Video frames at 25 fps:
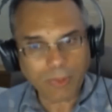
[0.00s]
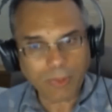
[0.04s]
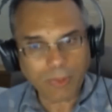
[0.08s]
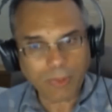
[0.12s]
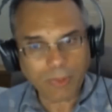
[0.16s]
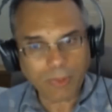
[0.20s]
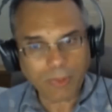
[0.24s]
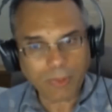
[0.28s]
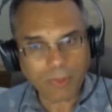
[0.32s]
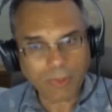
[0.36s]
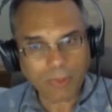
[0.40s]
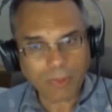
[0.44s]

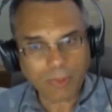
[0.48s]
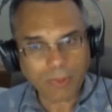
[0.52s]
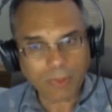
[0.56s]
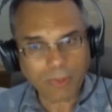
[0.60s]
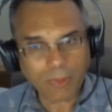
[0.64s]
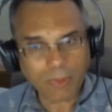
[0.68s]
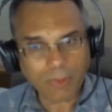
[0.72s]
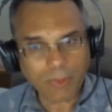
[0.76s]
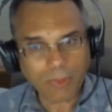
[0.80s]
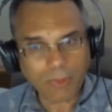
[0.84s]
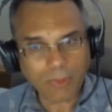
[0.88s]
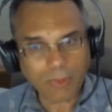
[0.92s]

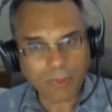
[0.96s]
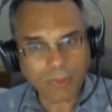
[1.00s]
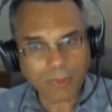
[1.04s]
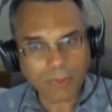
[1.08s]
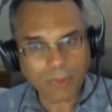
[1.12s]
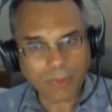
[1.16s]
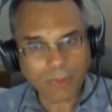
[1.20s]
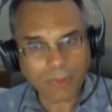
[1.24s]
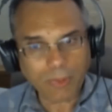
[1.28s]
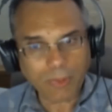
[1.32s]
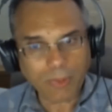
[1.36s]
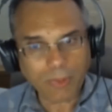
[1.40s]
Very
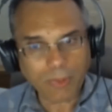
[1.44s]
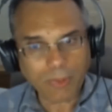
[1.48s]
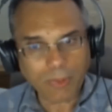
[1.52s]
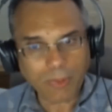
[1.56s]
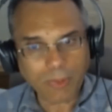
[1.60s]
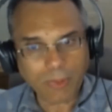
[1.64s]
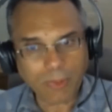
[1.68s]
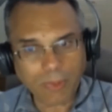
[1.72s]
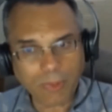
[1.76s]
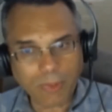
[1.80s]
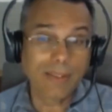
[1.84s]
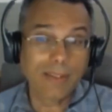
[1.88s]
clear,
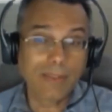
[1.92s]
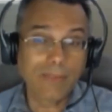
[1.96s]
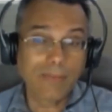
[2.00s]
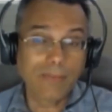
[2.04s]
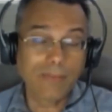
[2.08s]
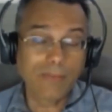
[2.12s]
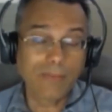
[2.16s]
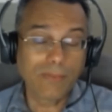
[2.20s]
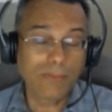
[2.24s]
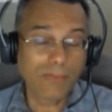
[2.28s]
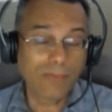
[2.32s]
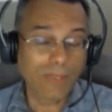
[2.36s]

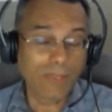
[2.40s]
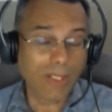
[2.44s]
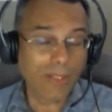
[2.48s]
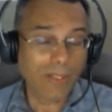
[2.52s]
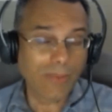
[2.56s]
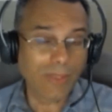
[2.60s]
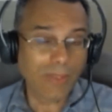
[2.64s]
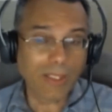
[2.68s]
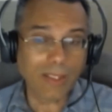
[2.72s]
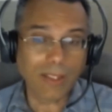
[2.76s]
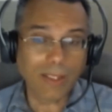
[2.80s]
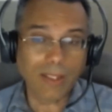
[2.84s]
very
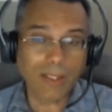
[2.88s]
precise.